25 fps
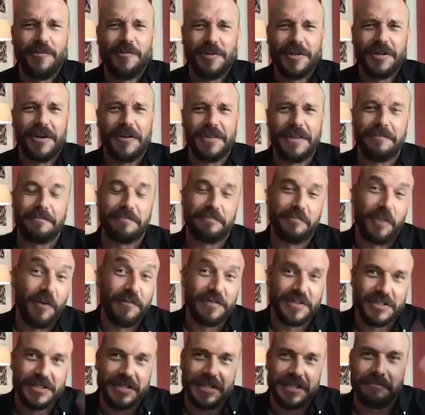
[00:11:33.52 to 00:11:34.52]
you know, they're
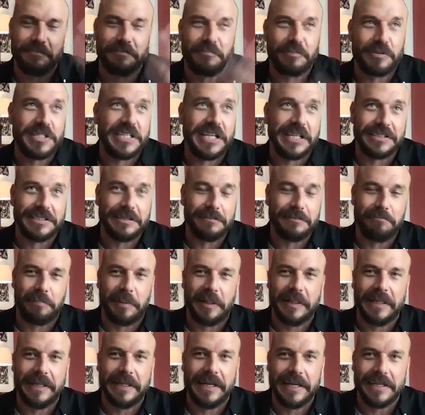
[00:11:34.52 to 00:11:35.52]
obviously protecting
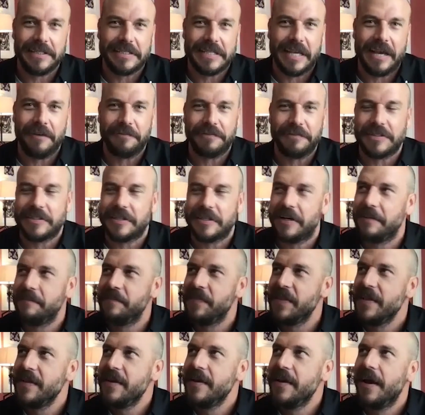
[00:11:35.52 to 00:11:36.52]
billionaires half the
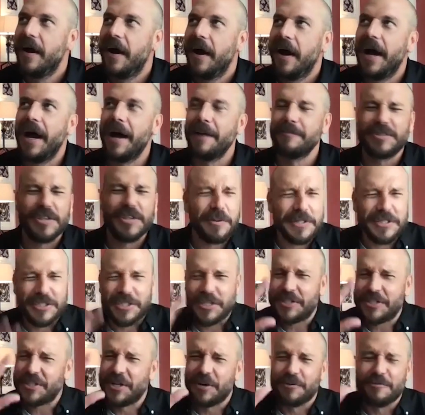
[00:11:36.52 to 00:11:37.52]
time. So it's
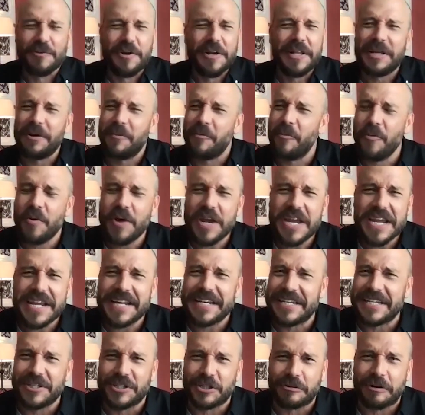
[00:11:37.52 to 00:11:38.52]
just a really weird,
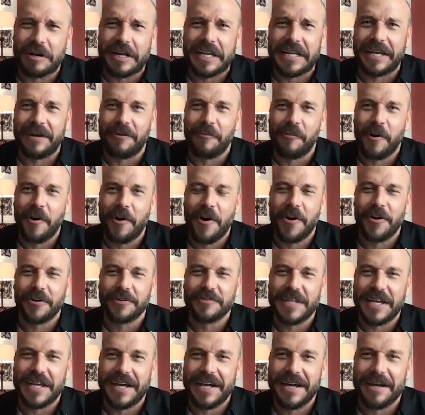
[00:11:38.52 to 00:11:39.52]
intriguing world
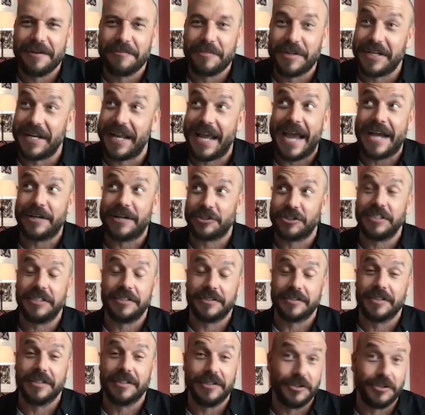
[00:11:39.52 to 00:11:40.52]
that actually
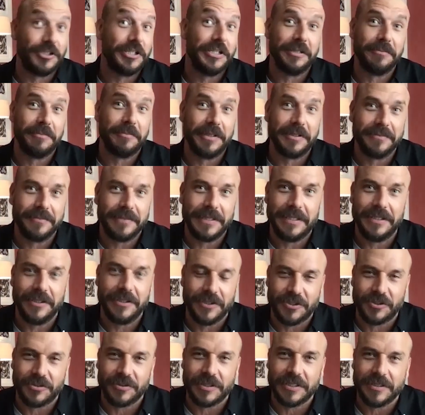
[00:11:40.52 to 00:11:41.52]
is legitimate
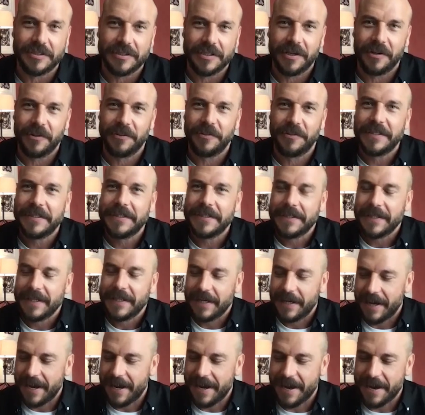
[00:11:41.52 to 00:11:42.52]
industry. So
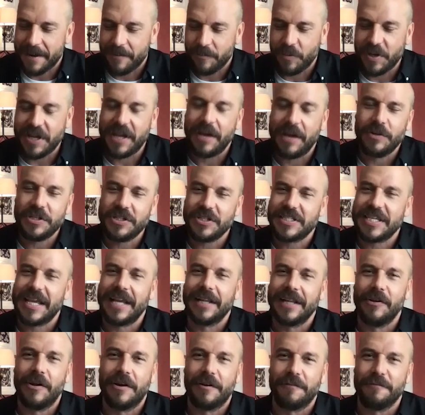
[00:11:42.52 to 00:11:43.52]
we just had a
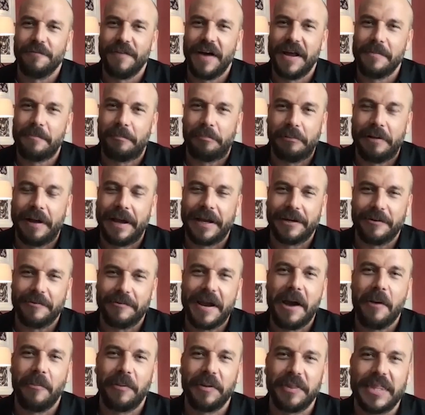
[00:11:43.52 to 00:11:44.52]
lot of fun playing
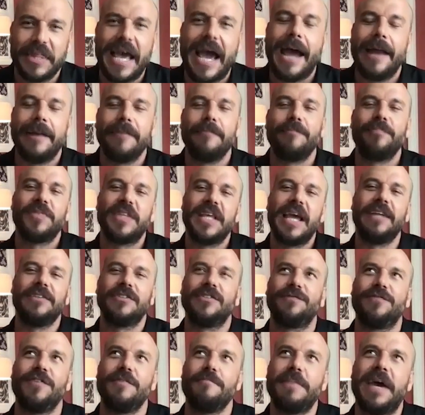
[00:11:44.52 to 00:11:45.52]
around with that. And
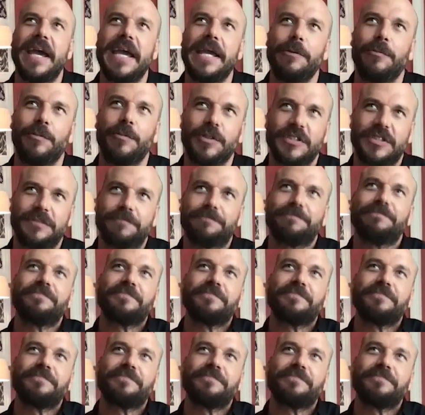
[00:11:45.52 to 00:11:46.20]
for me, it was,